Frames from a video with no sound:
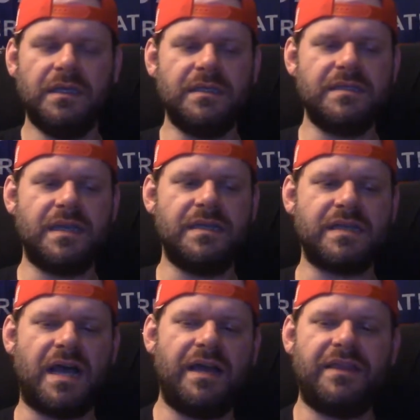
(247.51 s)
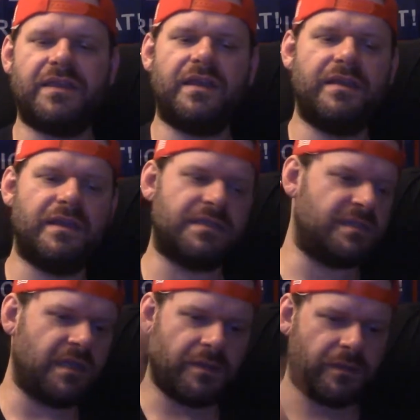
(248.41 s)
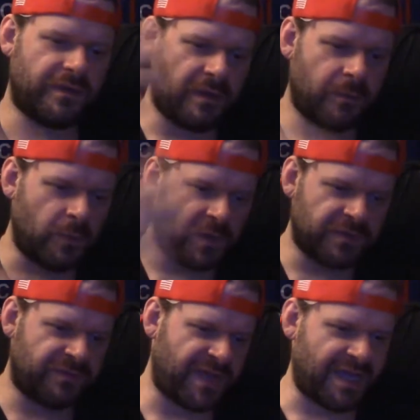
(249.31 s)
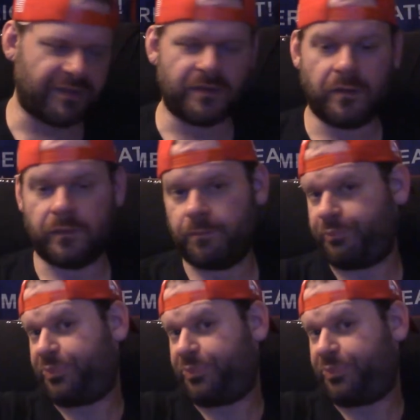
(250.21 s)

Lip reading: He says, I think this. And then he throws out a whole bunch of facts and goes...